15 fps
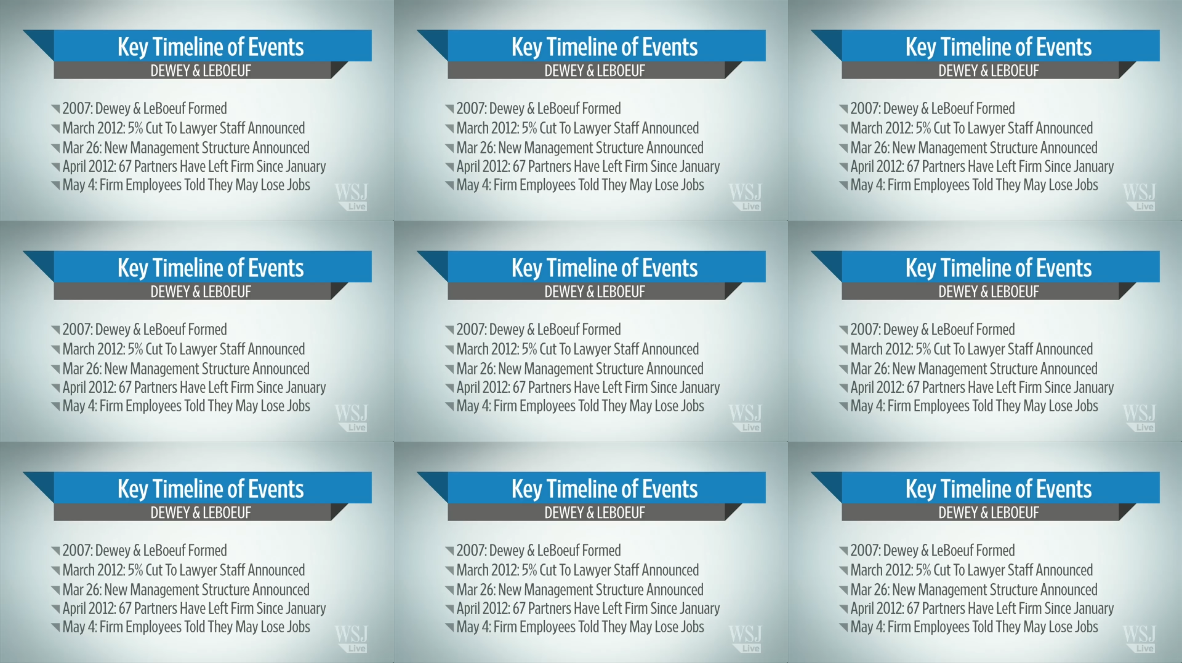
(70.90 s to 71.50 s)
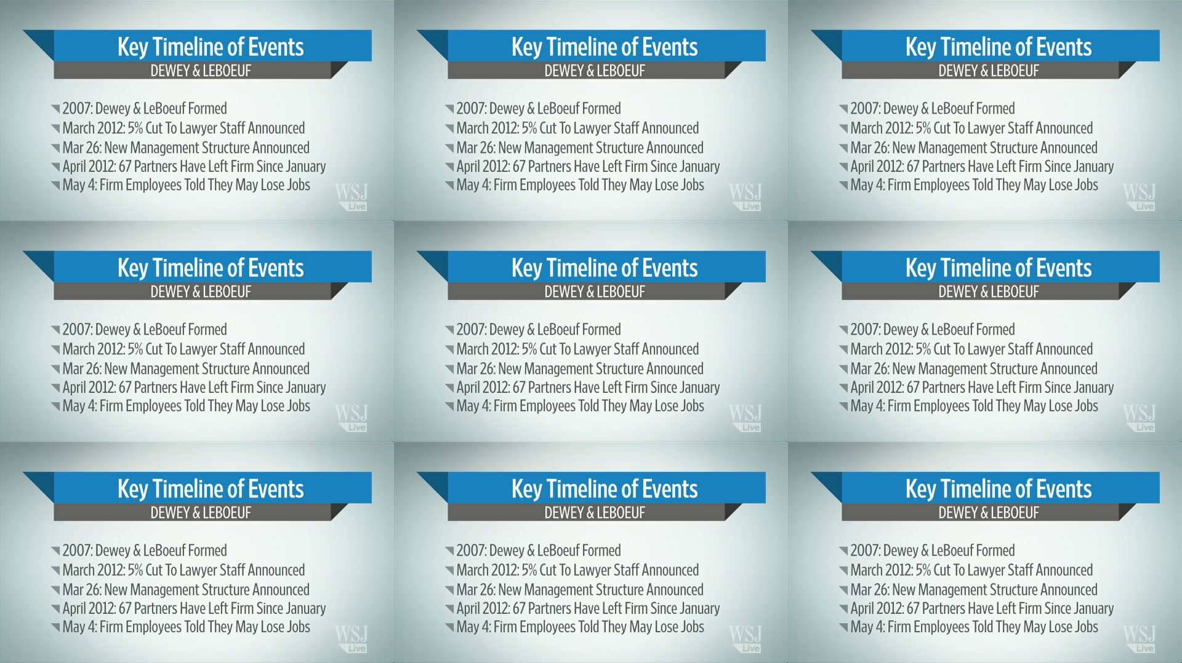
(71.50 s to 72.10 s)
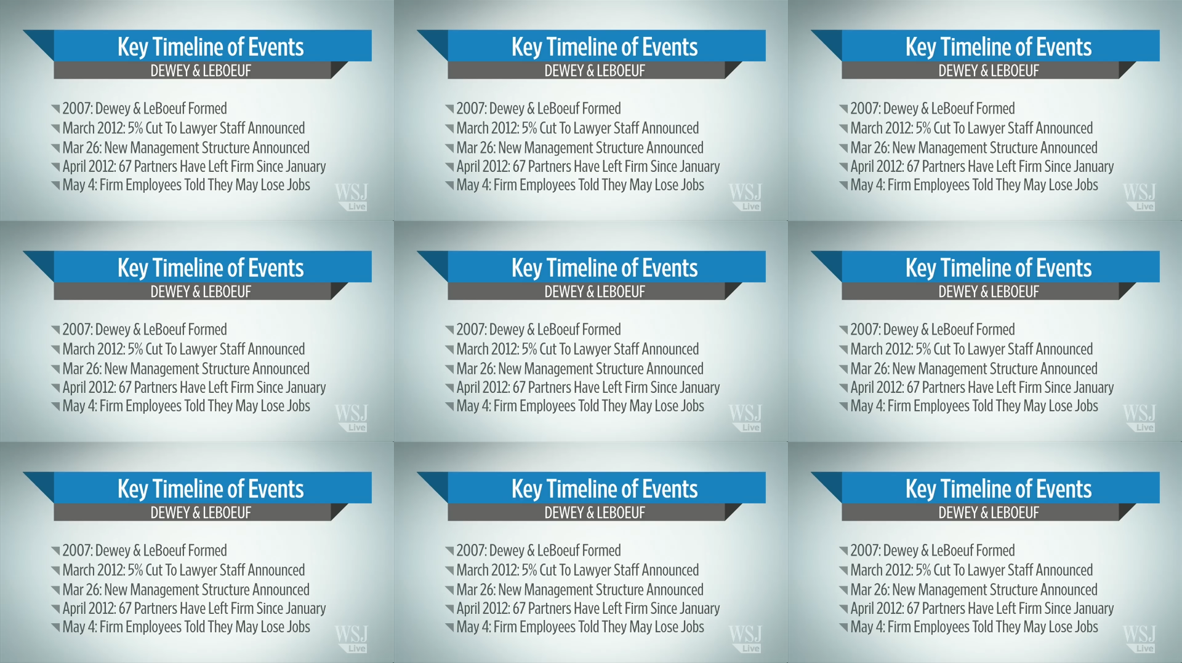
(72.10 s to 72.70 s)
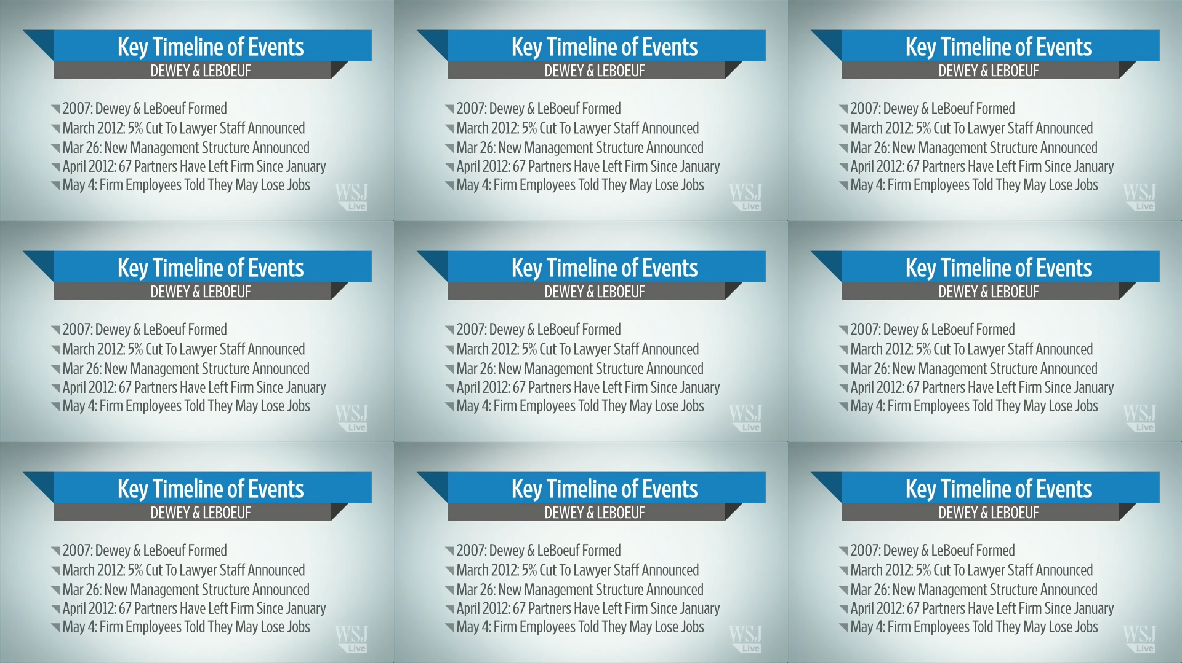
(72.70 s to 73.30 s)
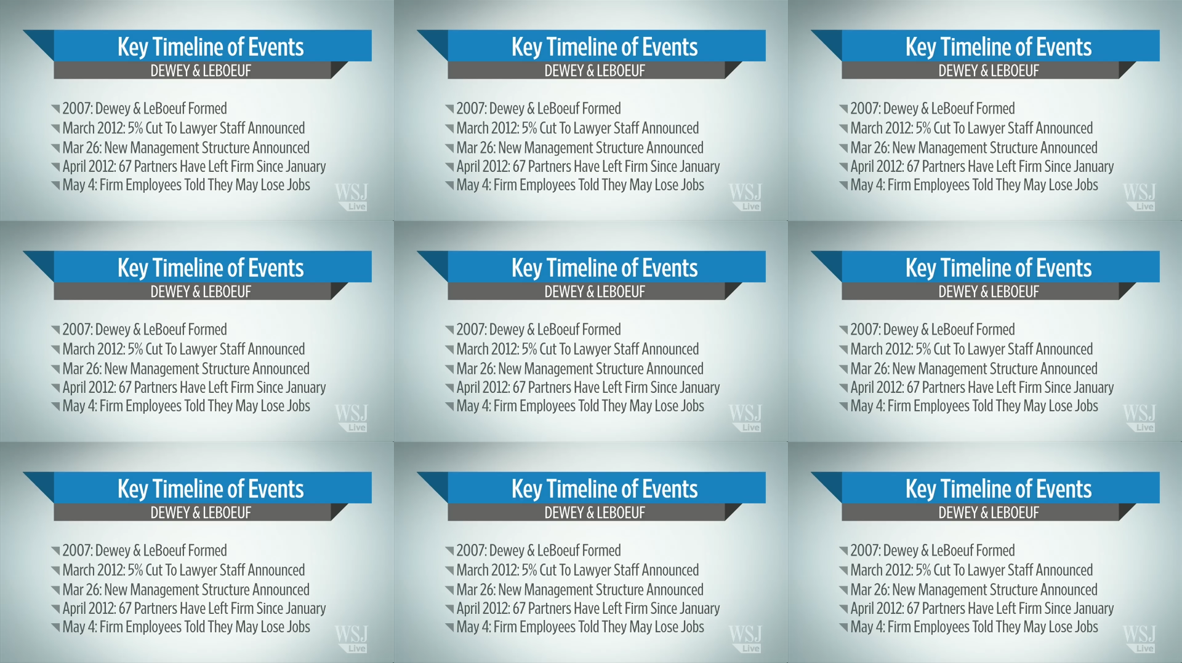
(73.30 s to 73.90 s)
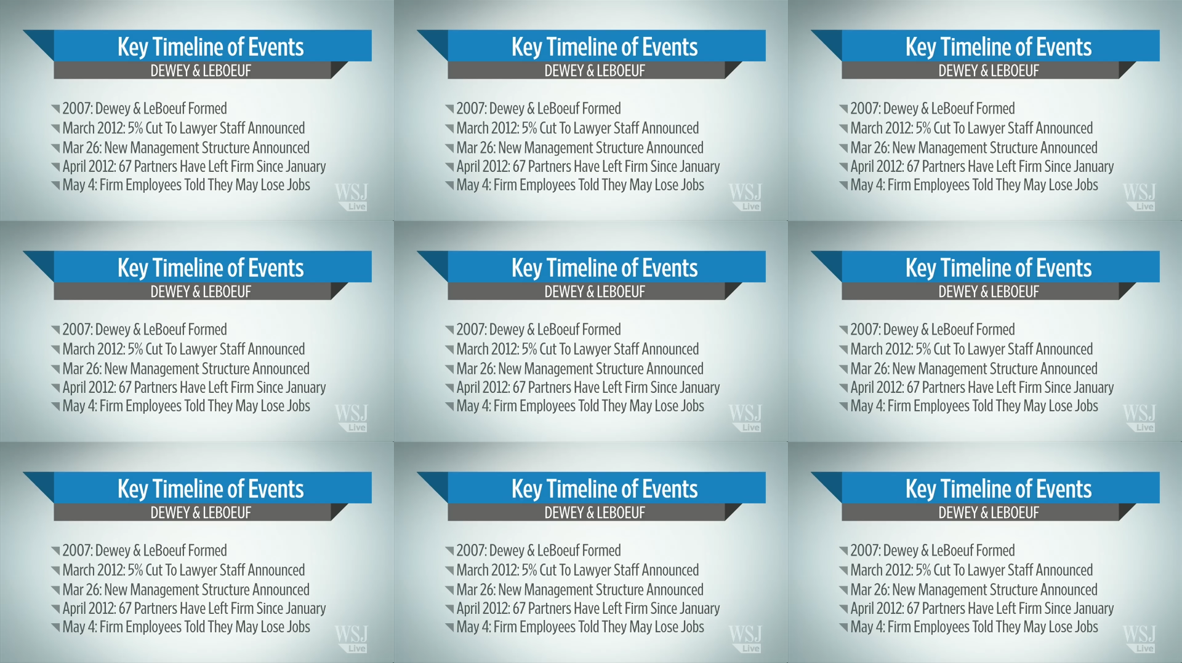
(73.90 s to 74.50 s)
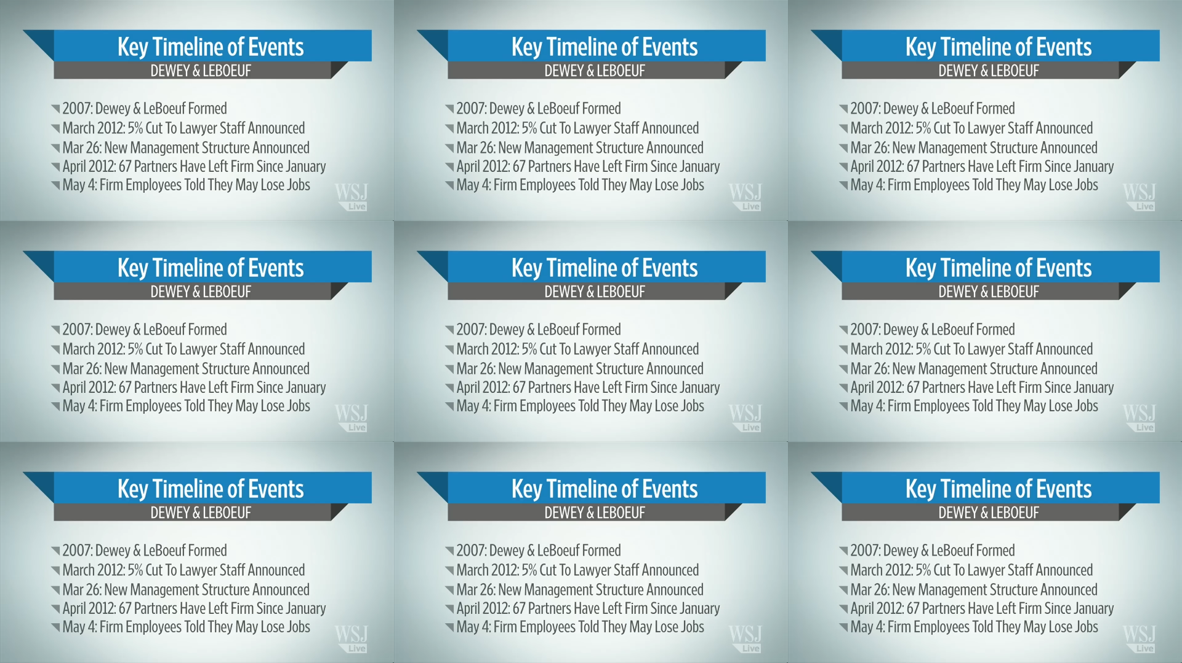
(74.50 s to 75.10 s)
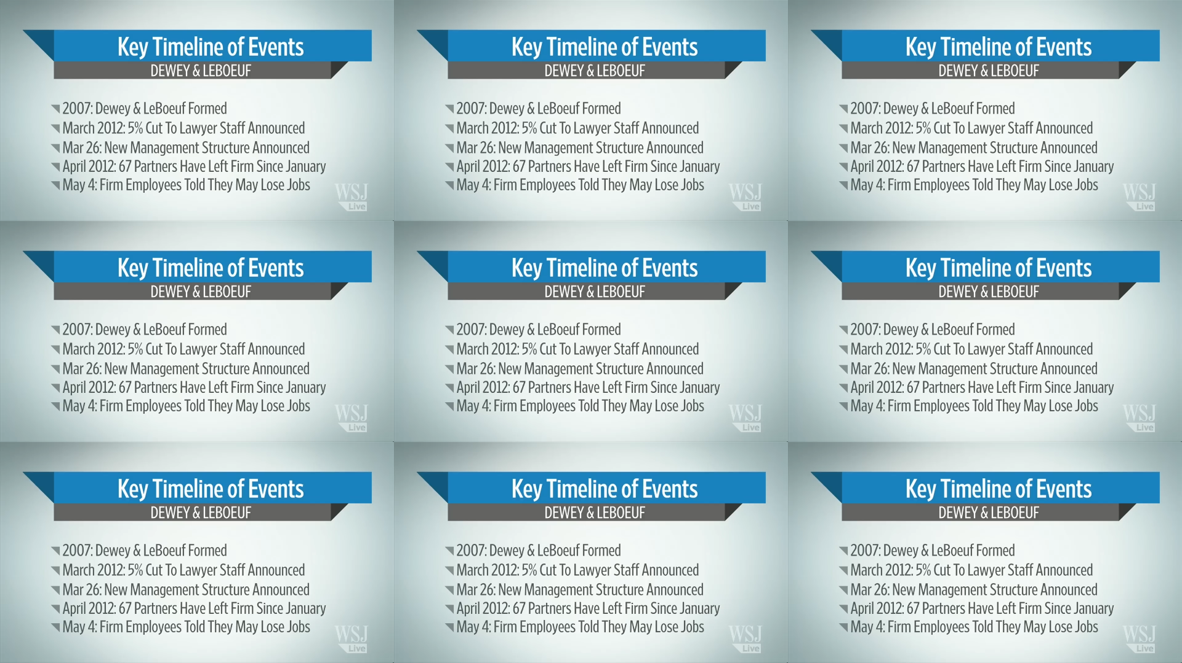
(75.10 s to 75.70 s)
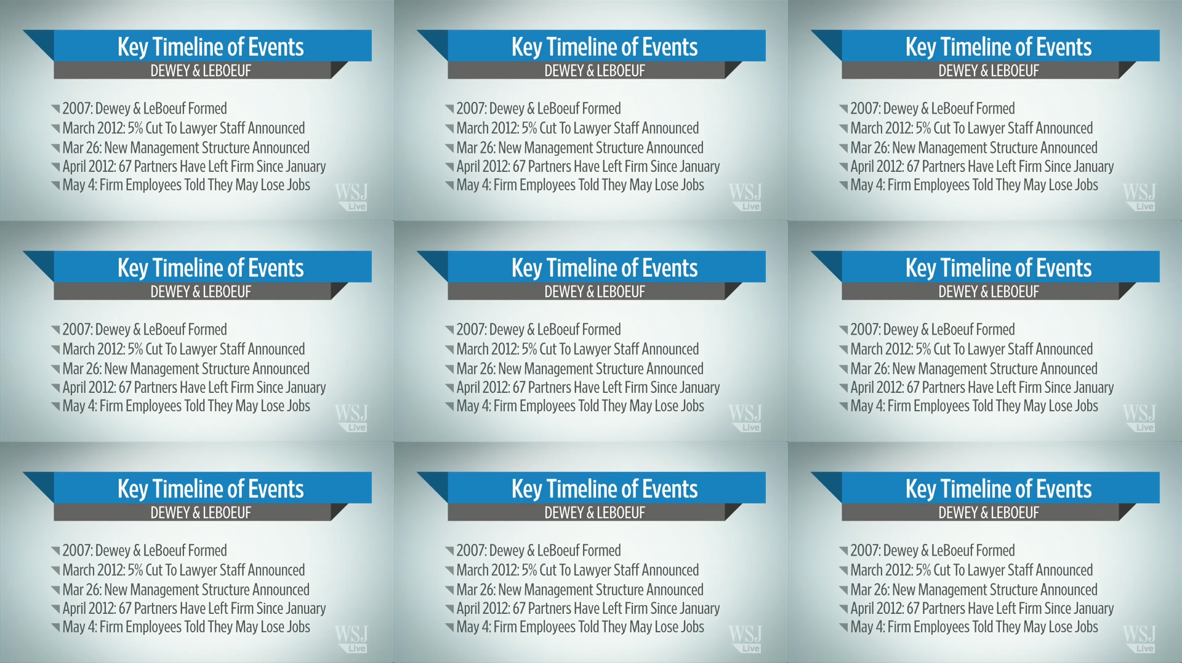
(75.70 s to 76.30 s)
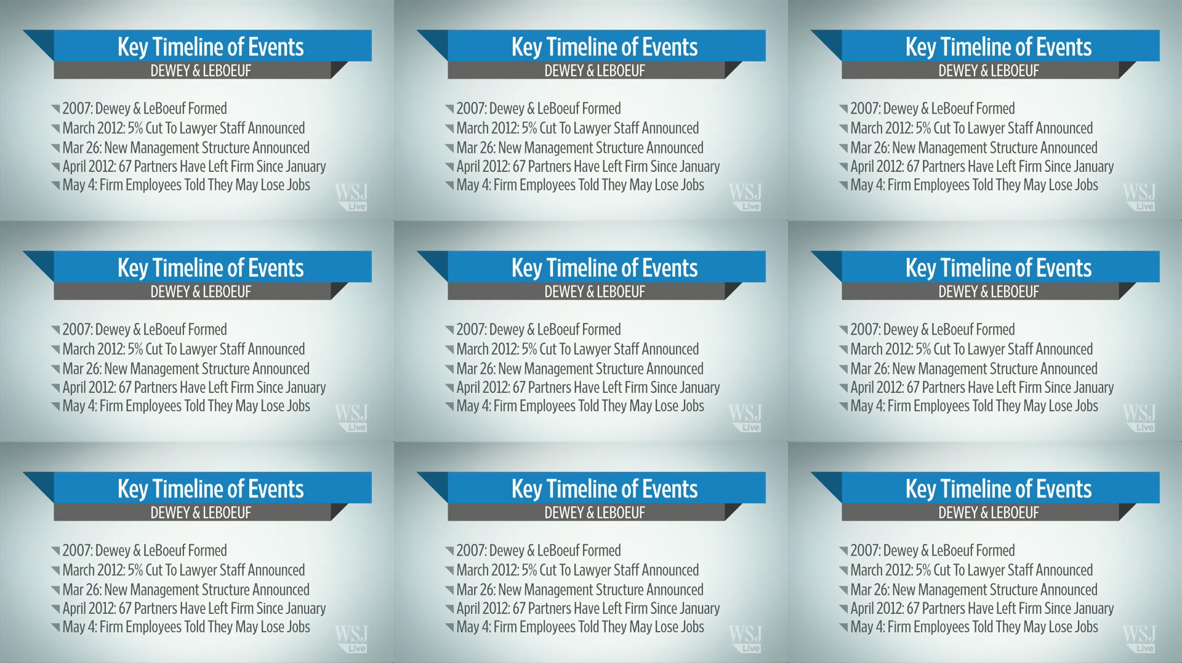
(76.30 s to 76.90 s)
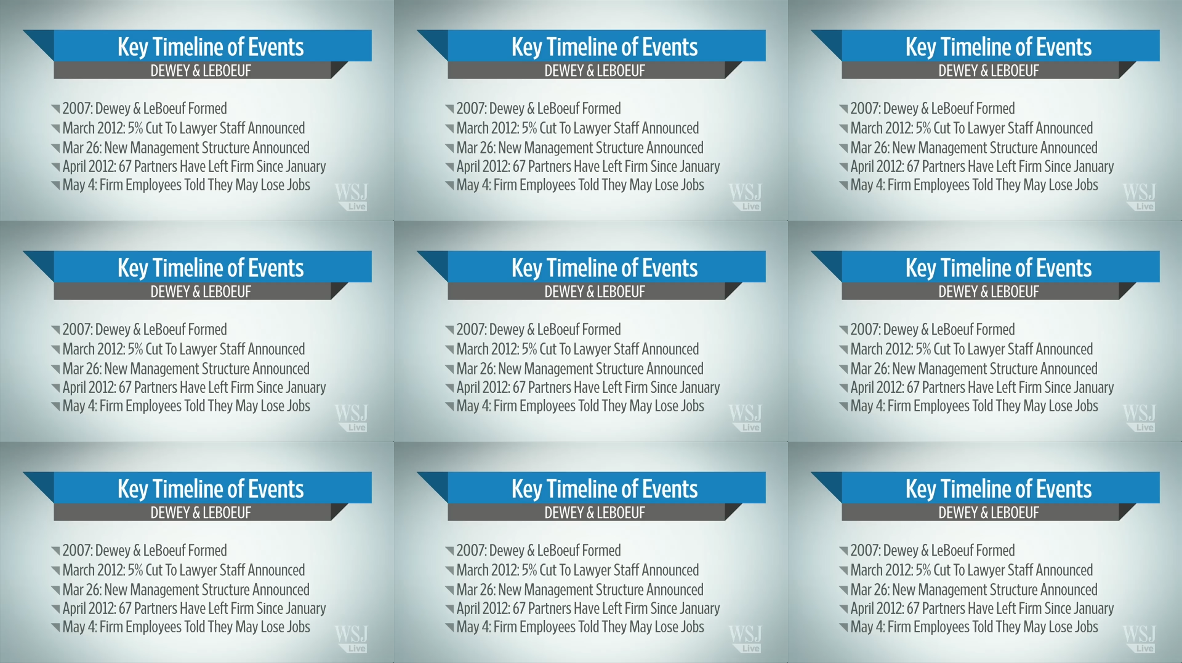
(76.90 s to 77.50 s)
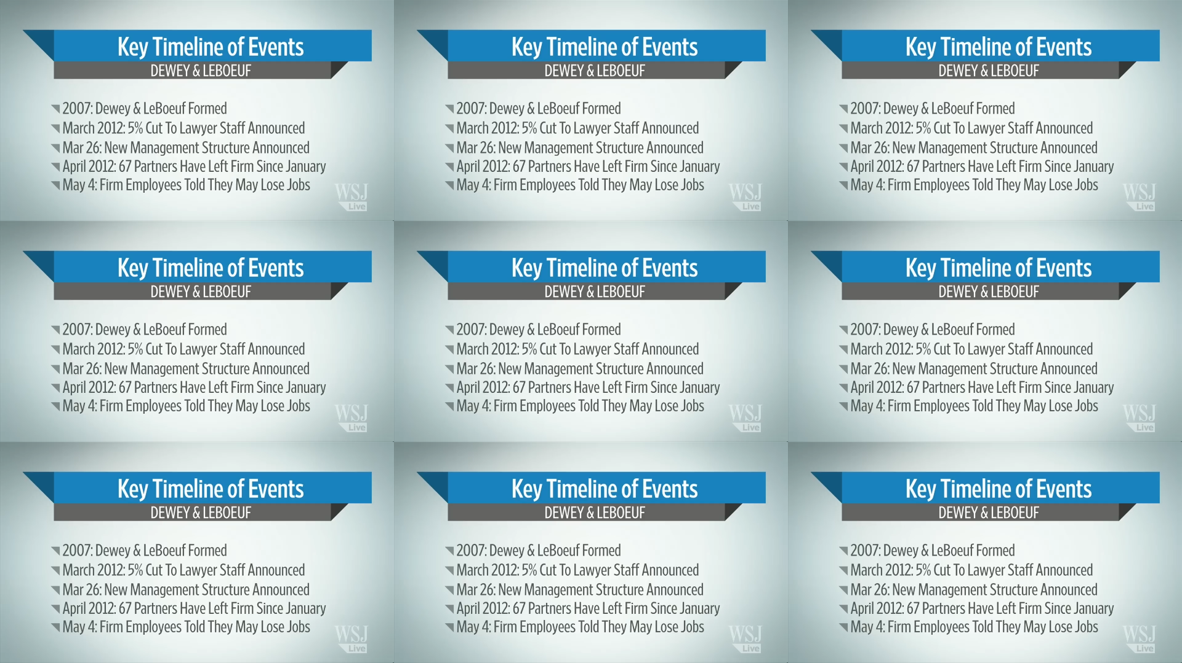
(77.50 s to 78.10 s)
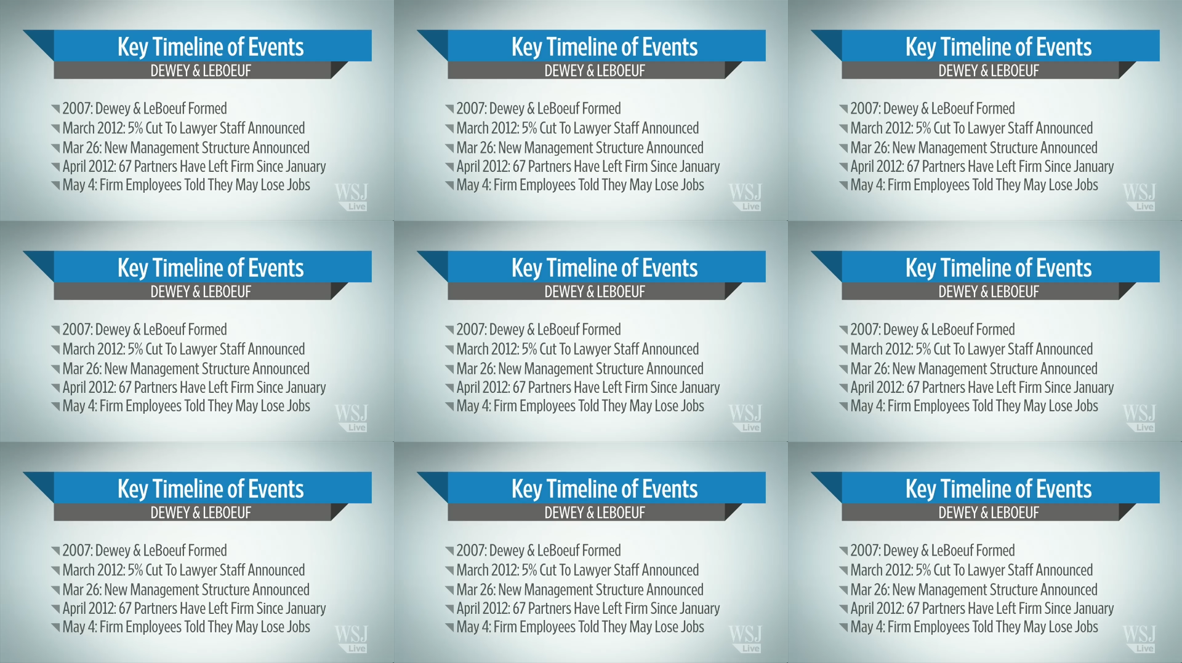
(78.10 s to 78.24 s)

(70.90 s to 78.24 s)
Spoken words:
(no speaker visible)